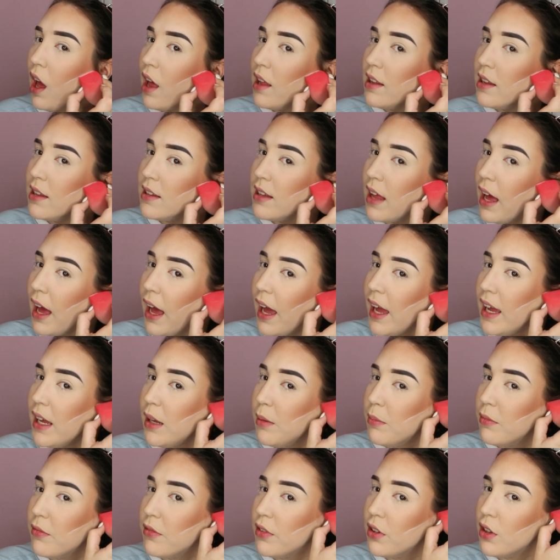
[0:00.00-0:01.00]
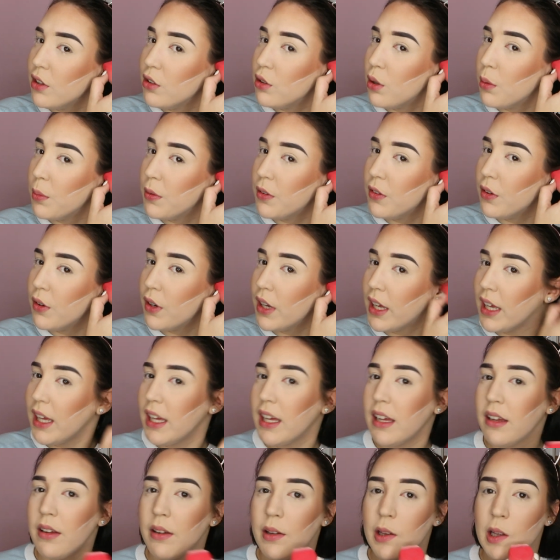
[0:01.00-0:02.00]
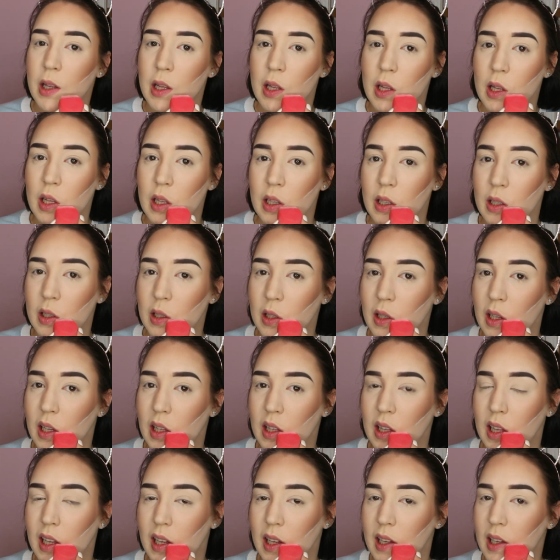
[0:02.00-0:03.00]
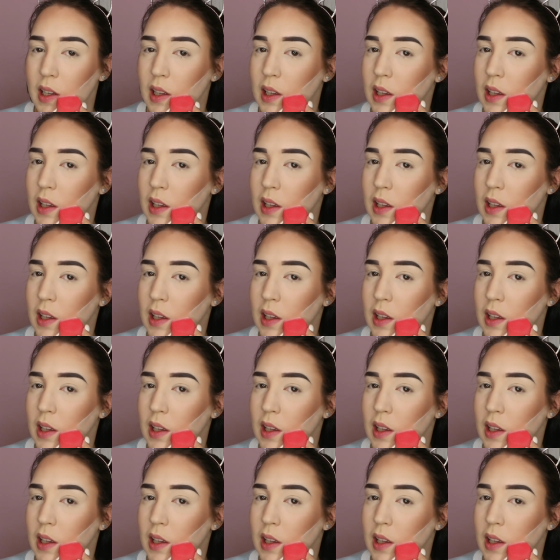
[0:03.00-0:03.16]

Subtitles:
and aim for the top of your ear and then you get that